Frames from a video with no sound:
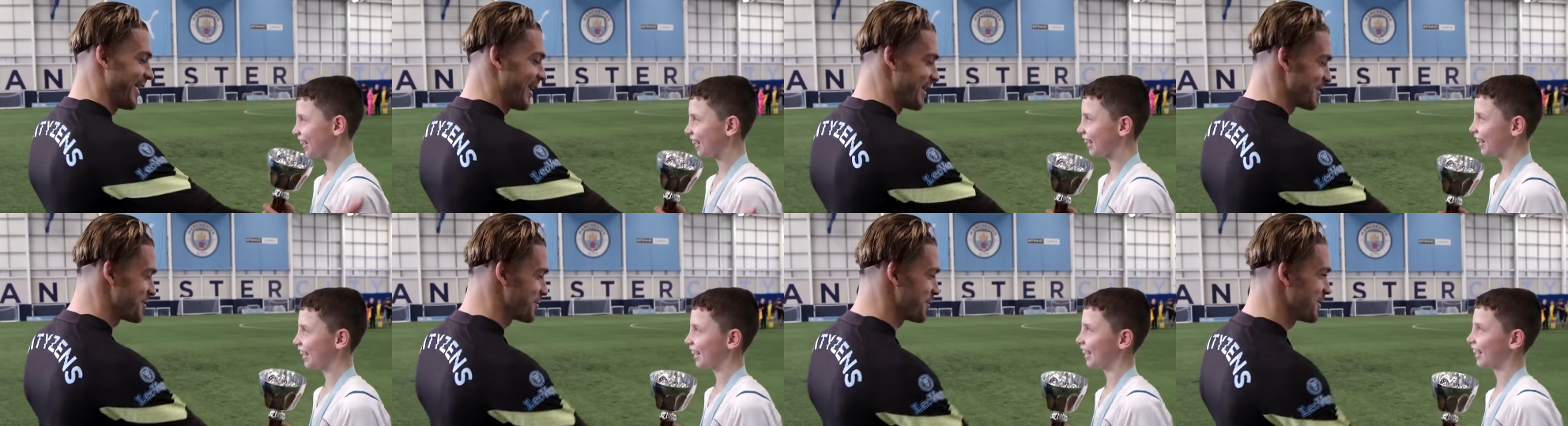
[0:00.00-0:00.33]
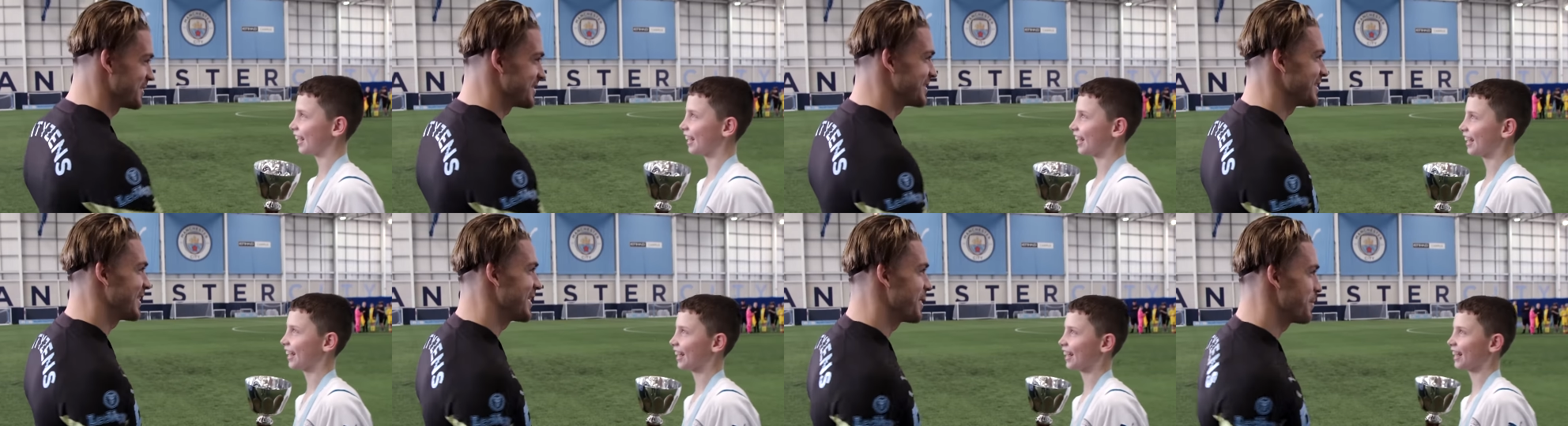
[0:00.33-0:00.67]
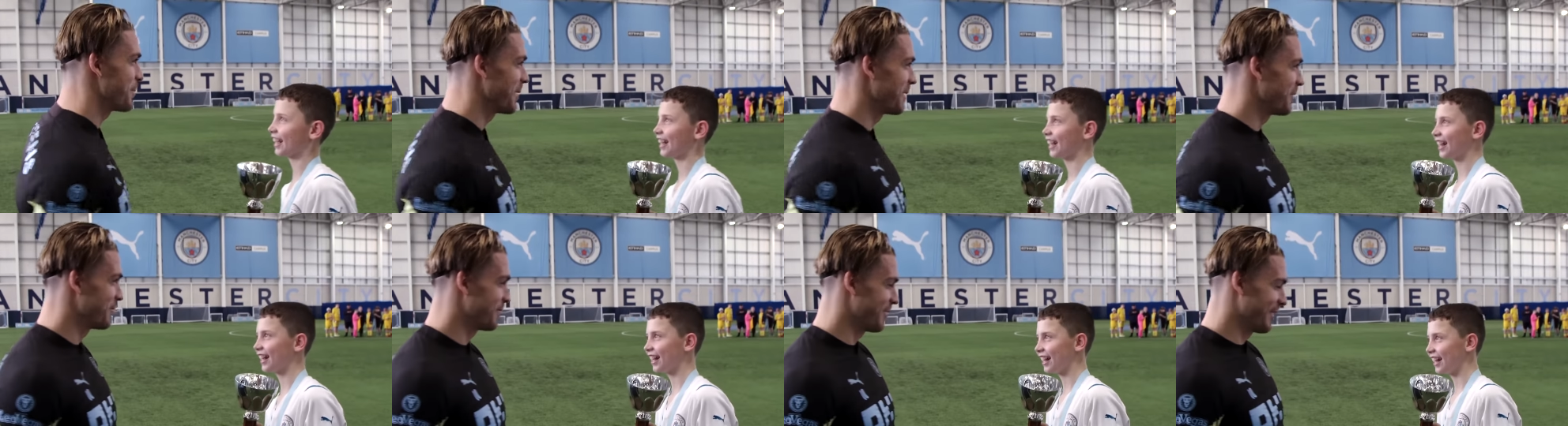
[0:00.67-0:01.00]
Speaker 1: I just want to
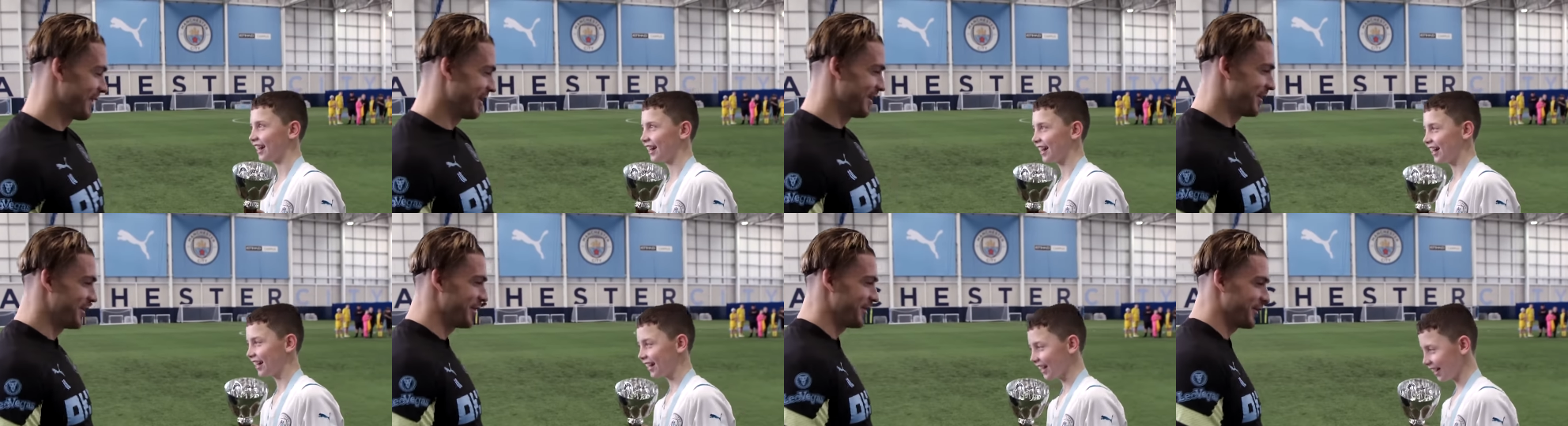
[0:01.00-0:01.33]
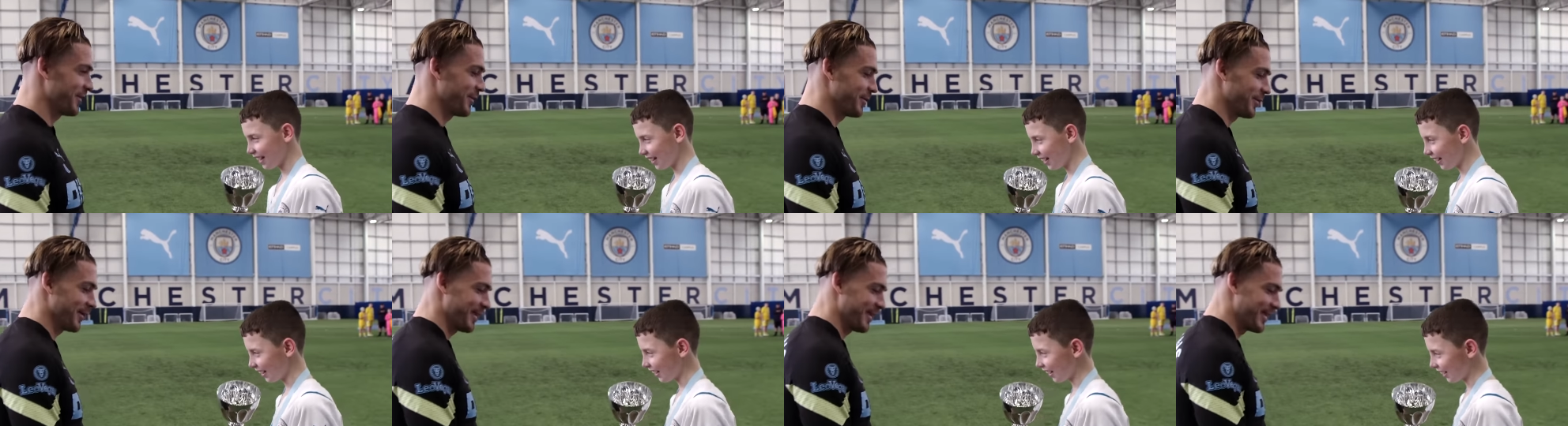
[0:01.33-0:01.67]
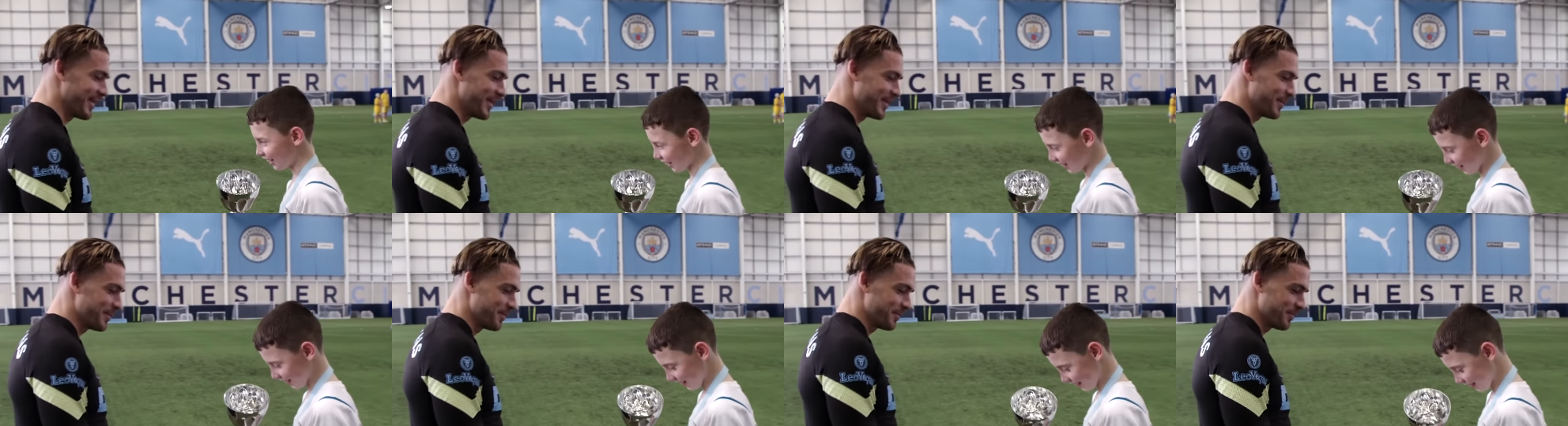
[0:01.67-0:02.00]
say a big thank you
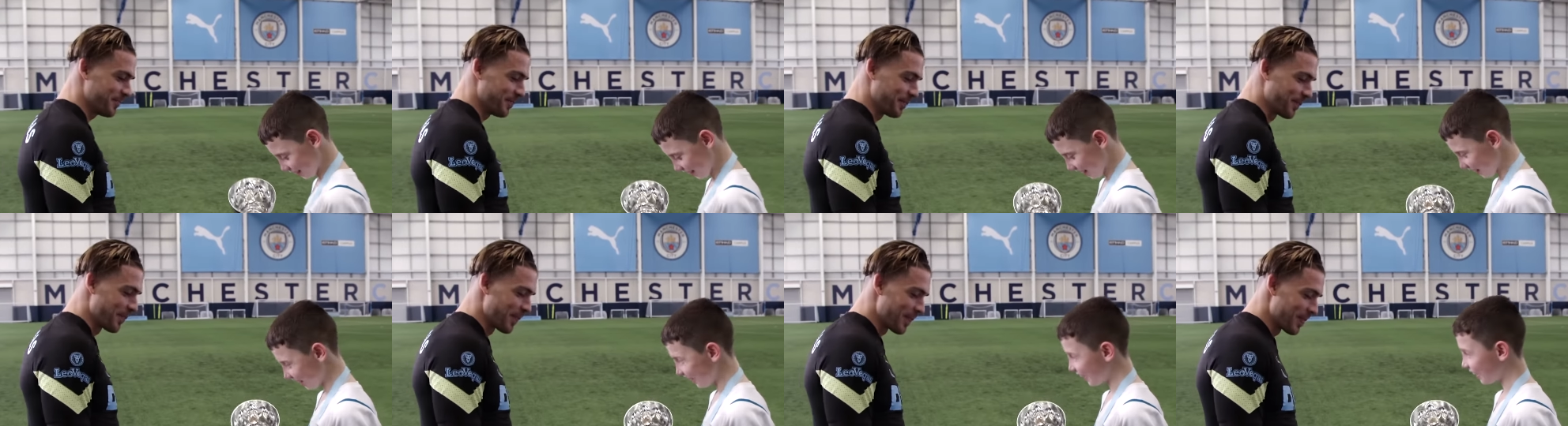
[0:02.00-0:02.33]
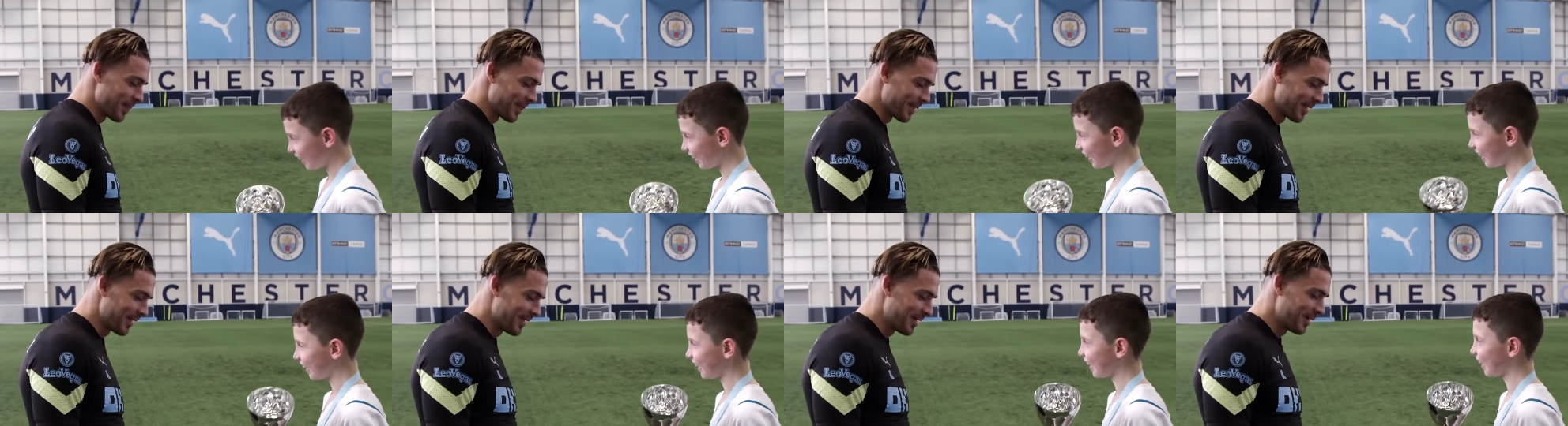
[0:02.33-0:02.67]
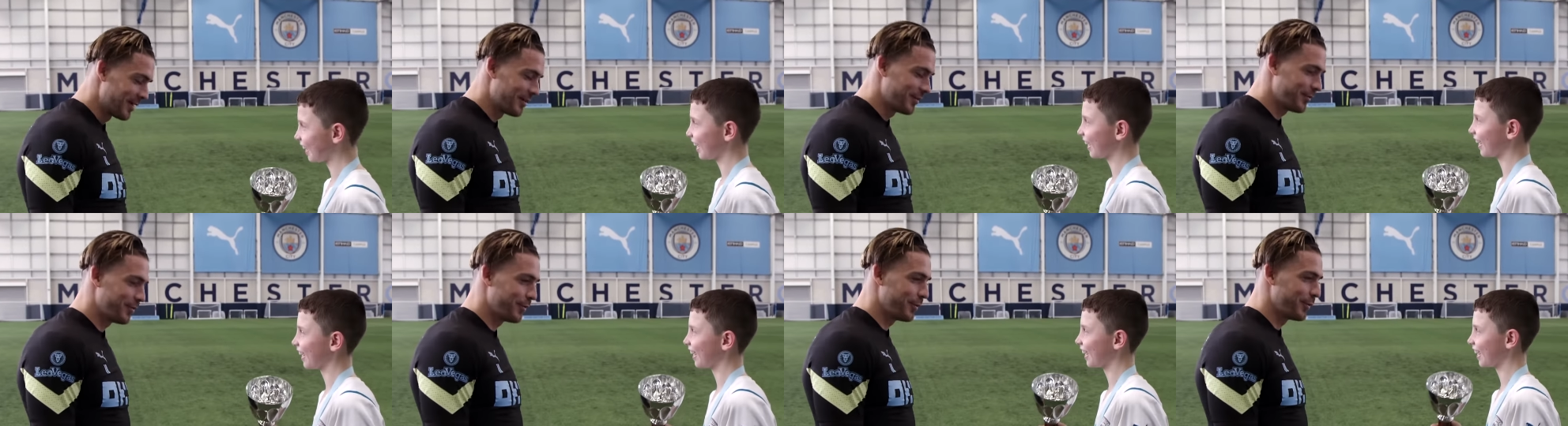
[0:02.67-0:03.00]

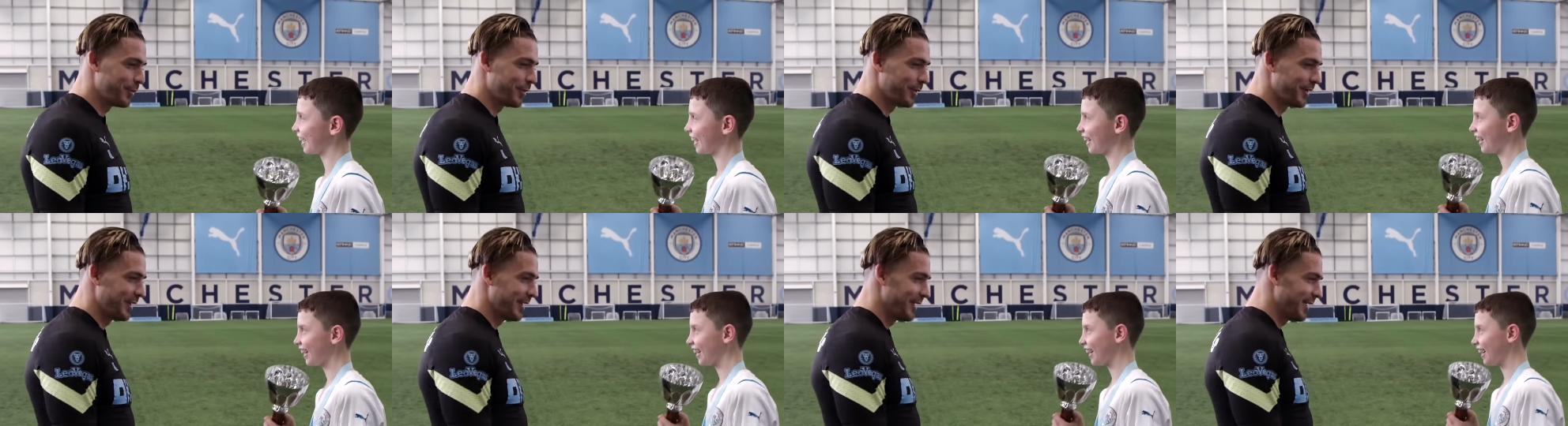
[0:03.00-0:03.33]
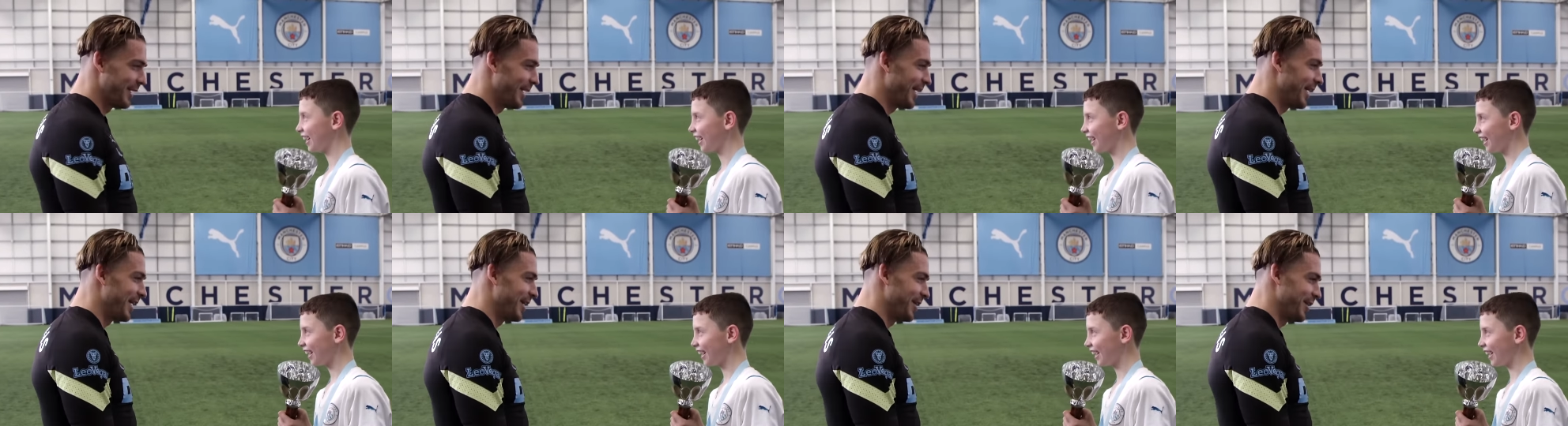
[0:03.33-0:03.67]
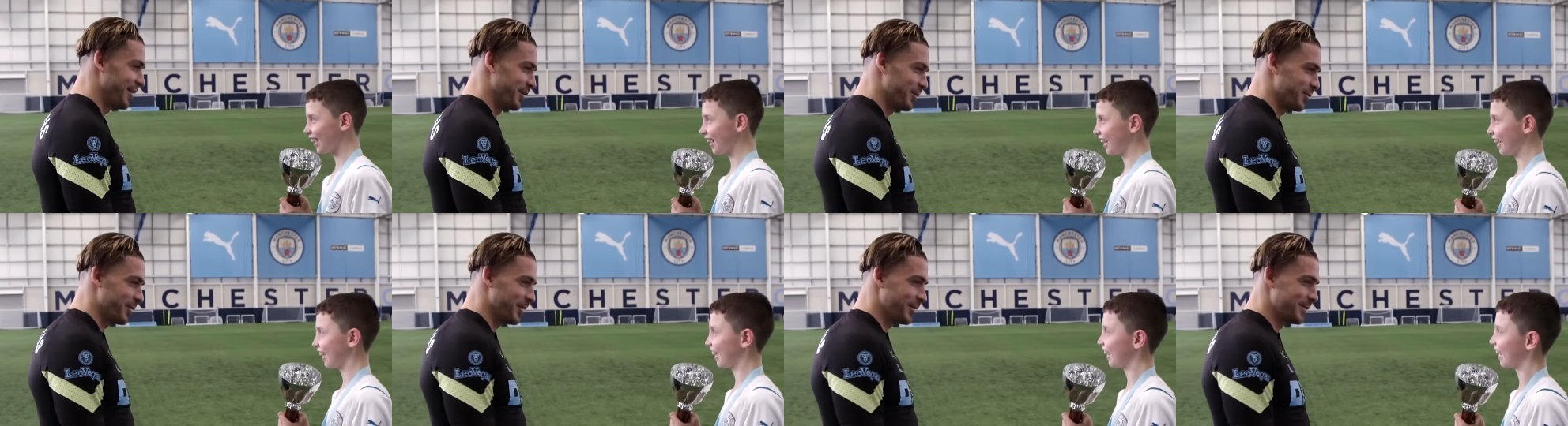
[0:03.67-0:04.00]
for your
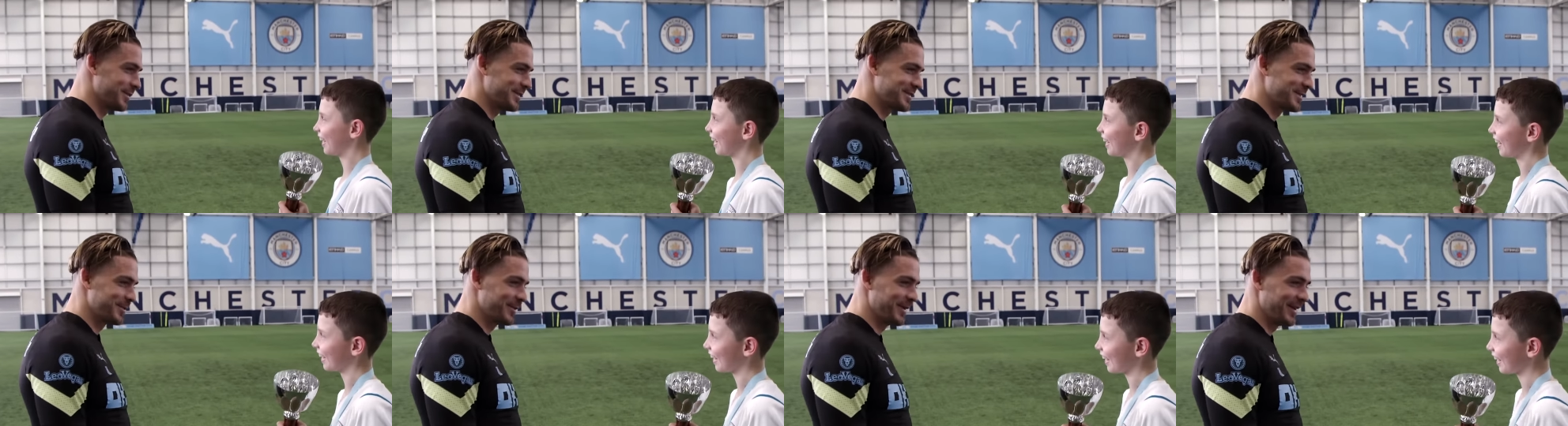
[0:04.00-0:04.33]
letter that you wrote